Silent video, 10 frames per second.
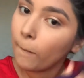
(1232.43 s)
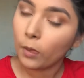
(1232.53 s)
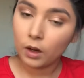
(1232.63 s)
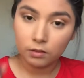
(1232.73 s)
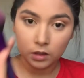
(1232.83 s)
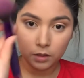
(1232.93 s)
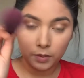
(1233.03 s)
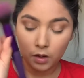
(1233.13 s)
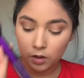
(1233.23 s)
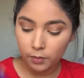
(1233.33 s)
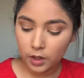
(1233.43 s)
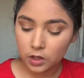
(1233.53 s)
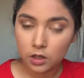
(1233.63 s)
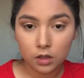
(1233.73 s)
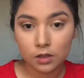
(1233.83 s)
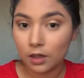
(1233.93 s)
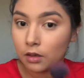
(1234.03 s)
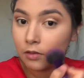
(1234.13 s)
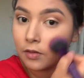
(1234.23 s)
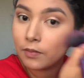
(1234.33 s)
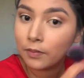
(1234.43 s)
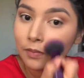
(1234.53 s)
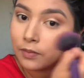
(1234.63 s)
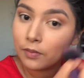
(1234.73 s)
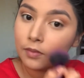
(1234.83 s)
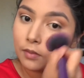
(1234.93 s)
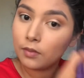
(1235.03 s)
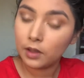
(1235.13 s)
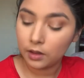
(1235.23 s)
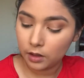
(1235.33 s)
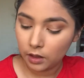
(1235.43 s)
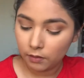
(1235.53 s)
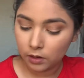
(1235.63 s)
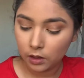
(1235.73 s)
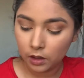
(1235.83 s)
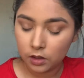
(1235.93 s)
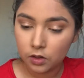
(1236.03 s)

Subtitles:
Grabbing the powder brush and just kind of blending everything in